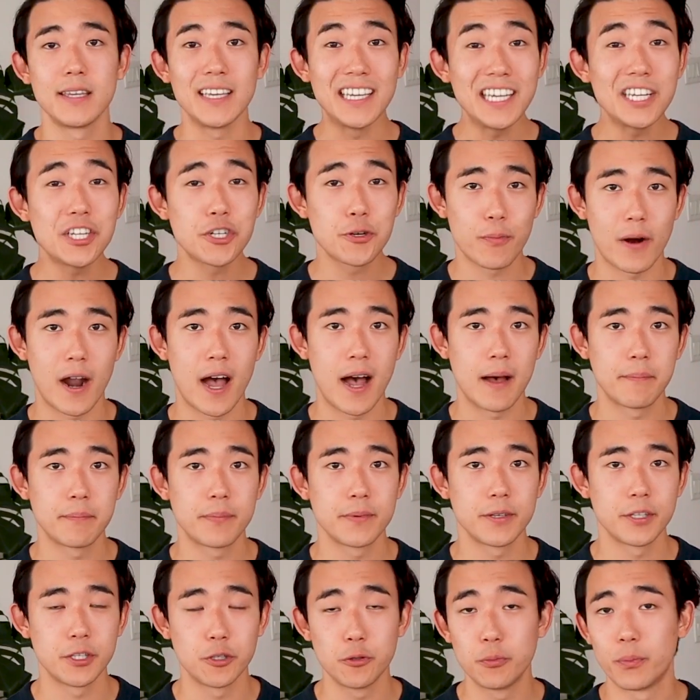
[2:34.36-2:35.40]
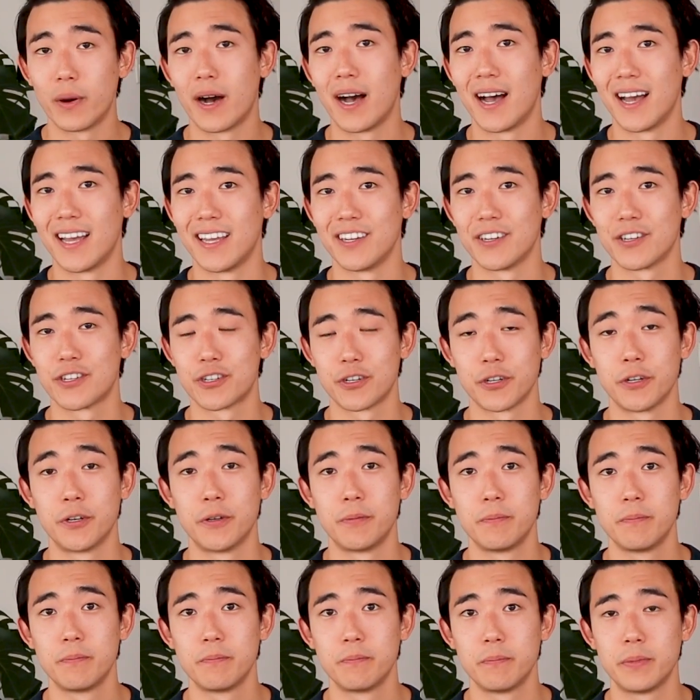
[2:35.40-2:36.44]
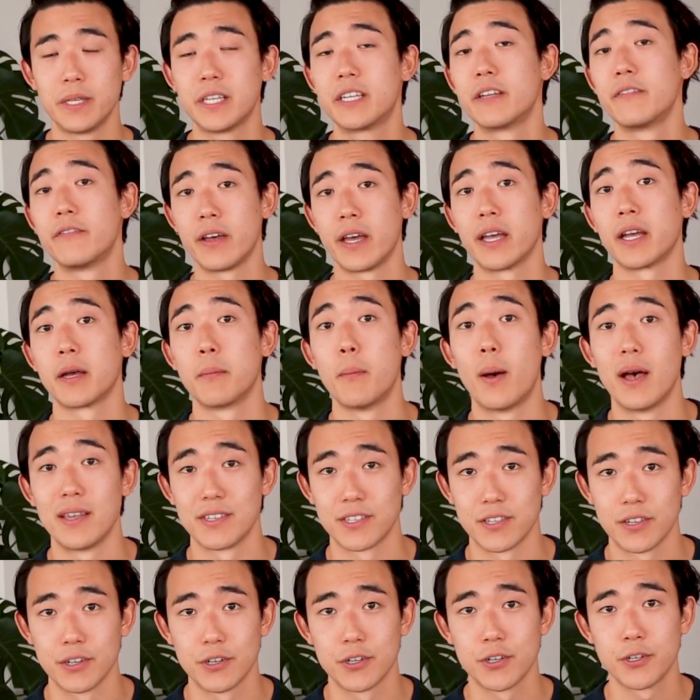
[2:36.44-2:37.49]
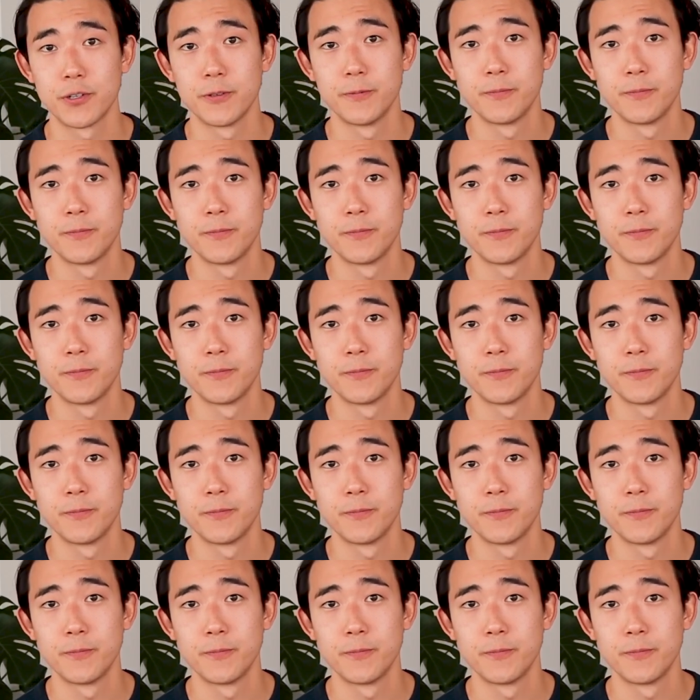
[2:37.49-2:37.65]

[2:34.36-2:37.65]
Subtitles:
Each prop you buy should be conveying a message.